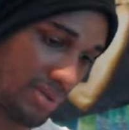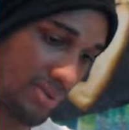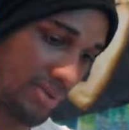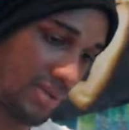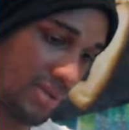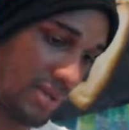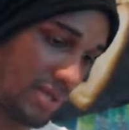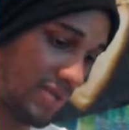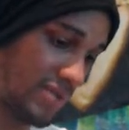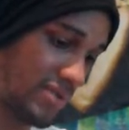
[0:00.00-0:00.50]

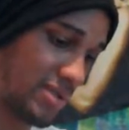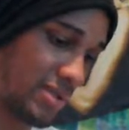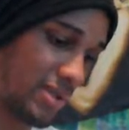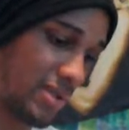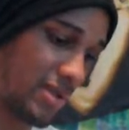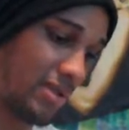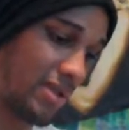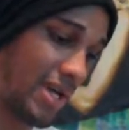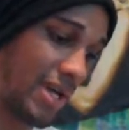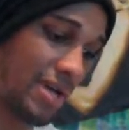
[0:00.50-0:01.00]

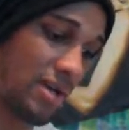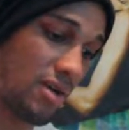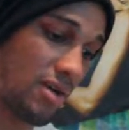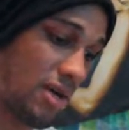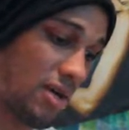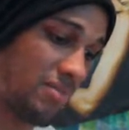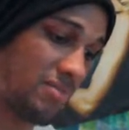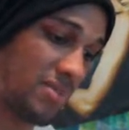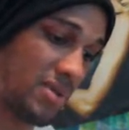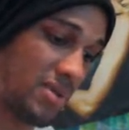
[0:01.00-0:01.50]
leg
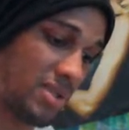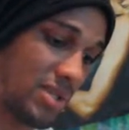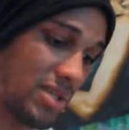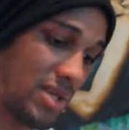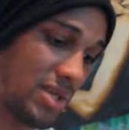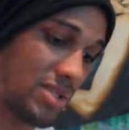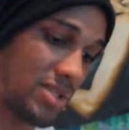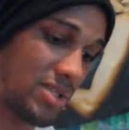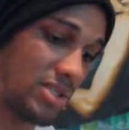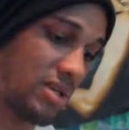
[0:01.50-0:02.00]
up and
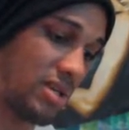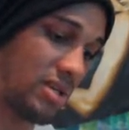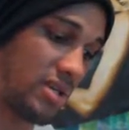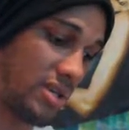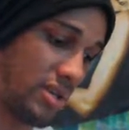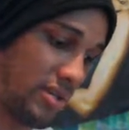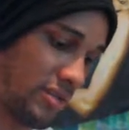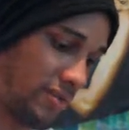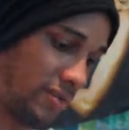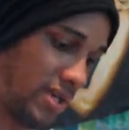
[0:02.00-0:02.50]
kicks
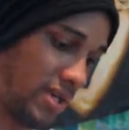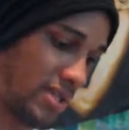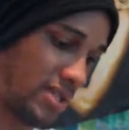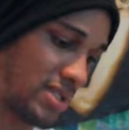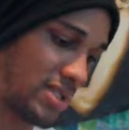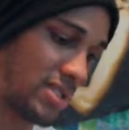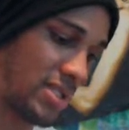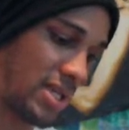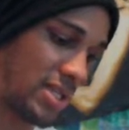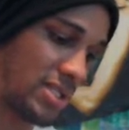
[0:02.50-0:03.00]
Johnny in the face.
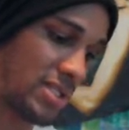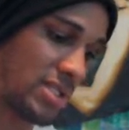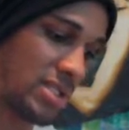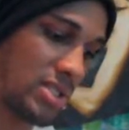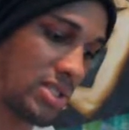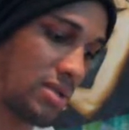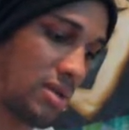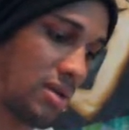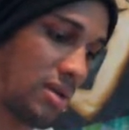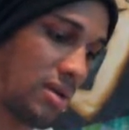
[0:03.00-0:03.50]
Sexy
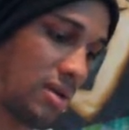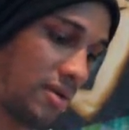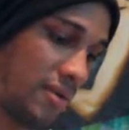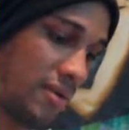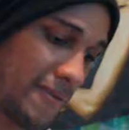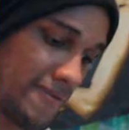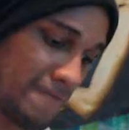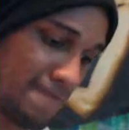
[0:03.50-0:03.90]
Star